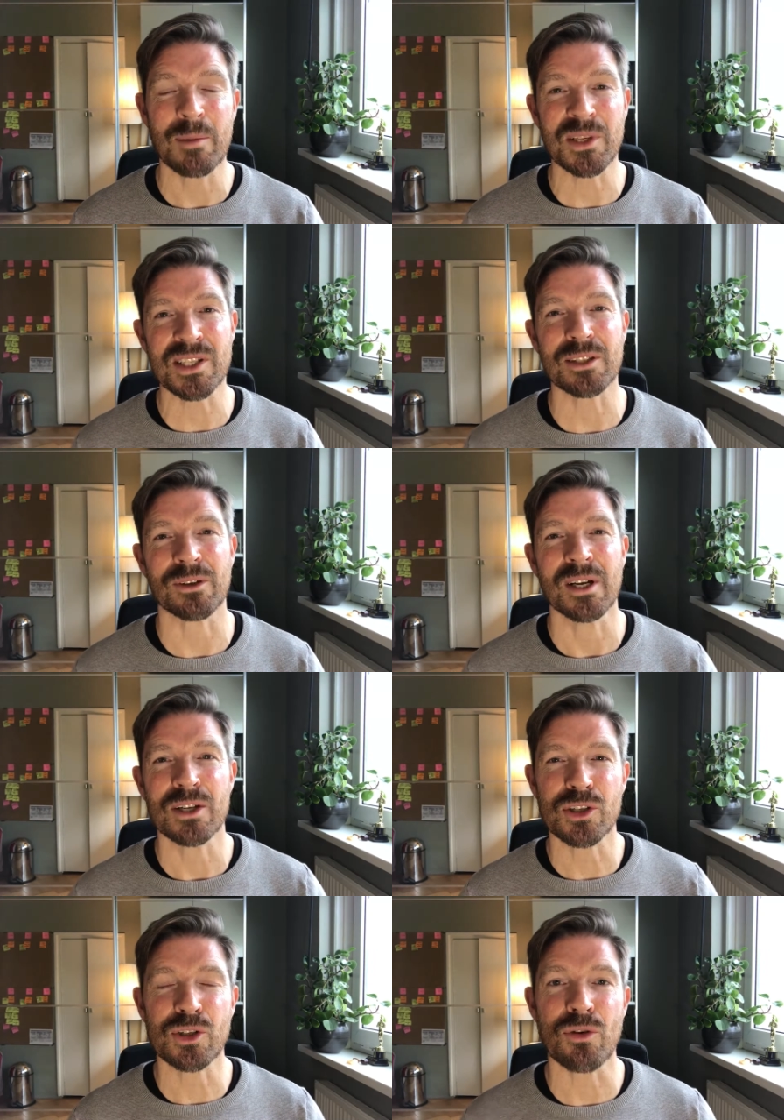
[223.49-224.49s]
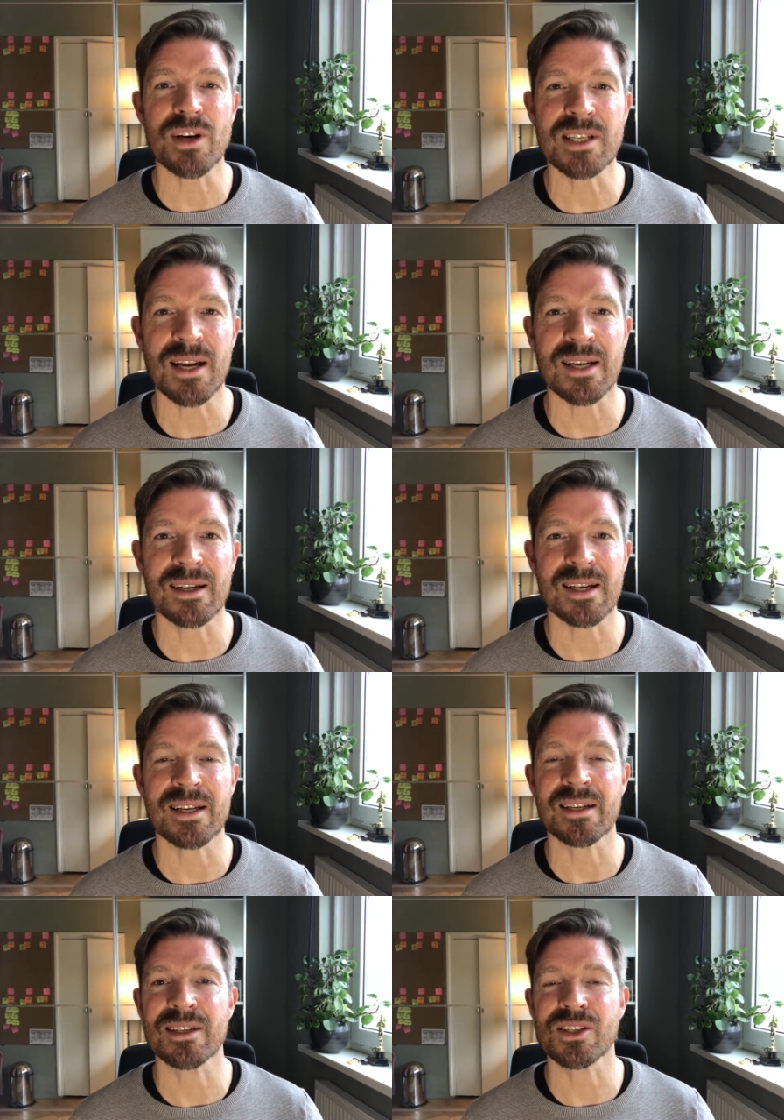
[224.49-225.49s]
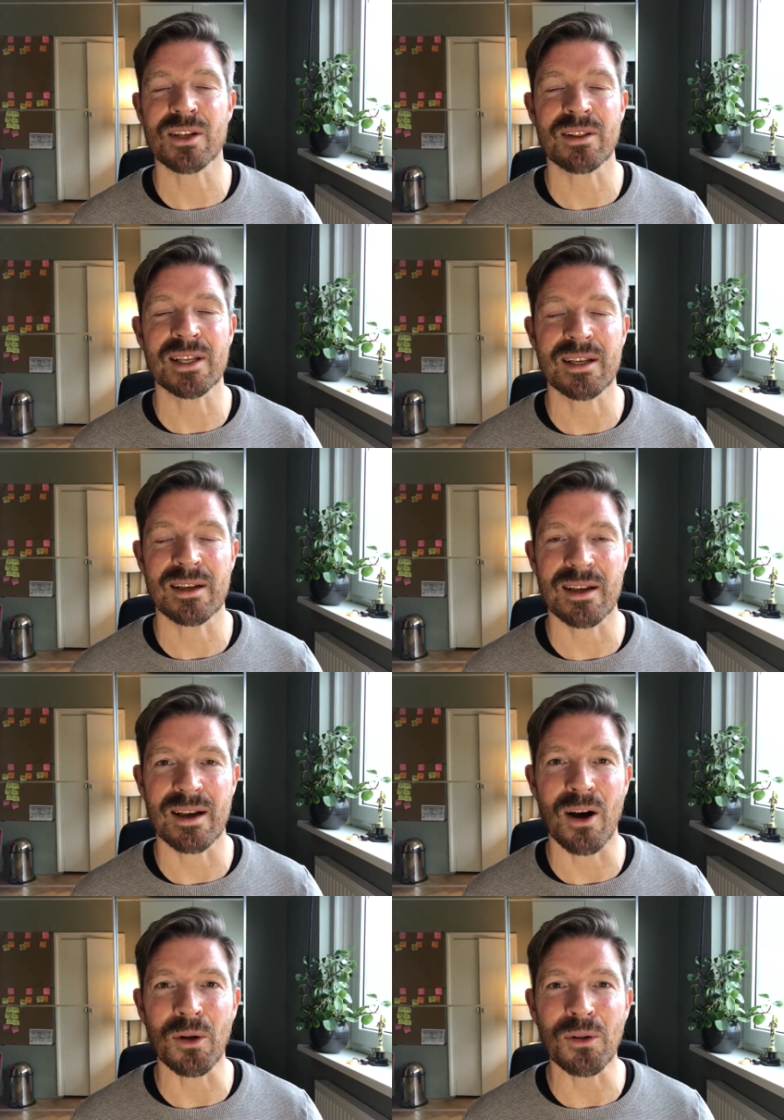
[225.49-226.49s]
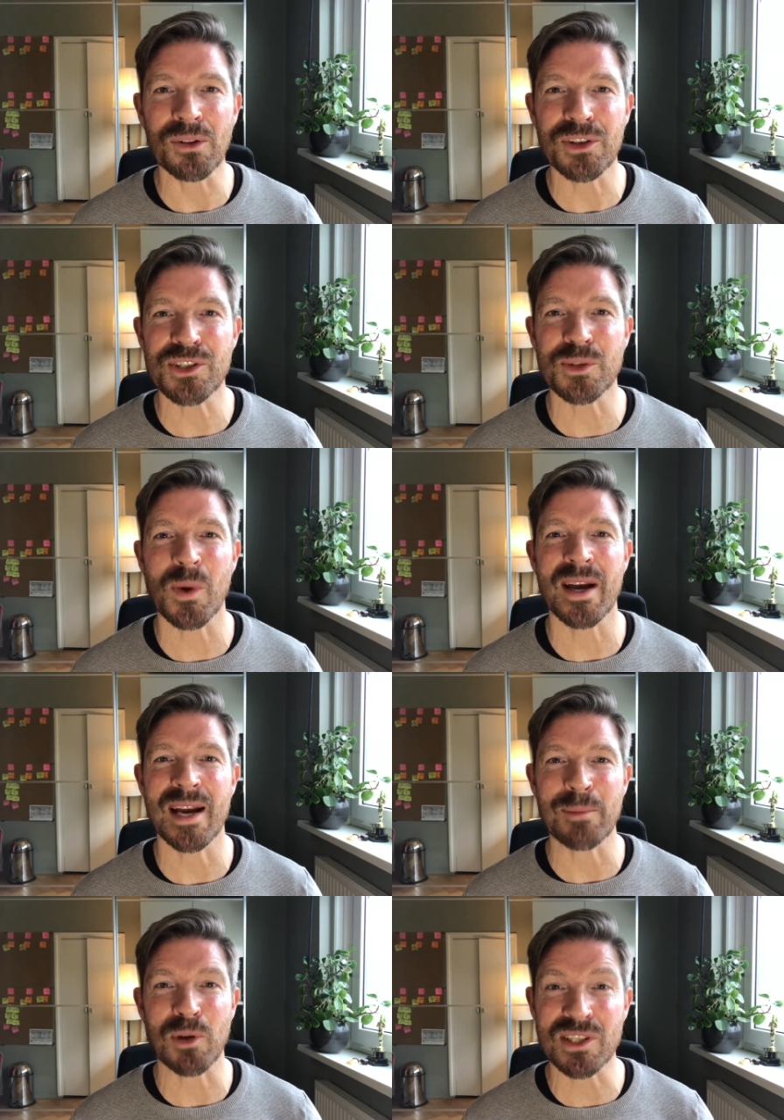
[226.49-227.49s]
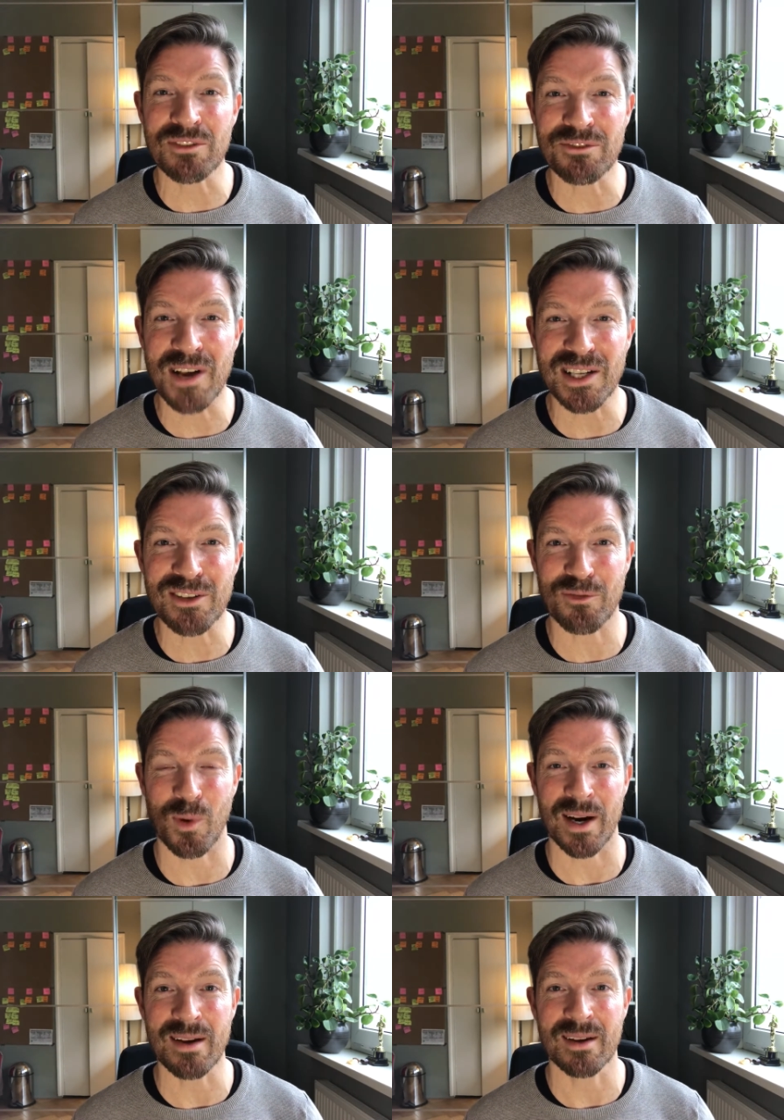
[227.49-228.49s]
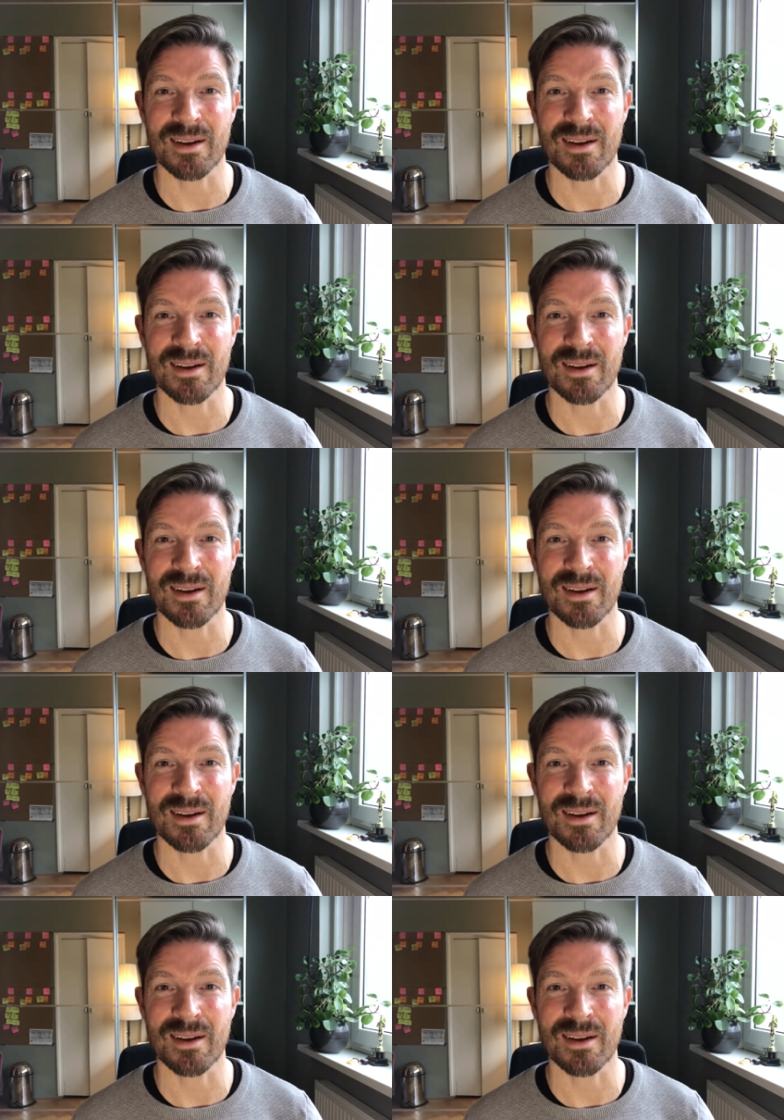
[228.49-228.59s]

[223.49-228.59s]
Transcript: But still, storytelling is the oldest way and most effective way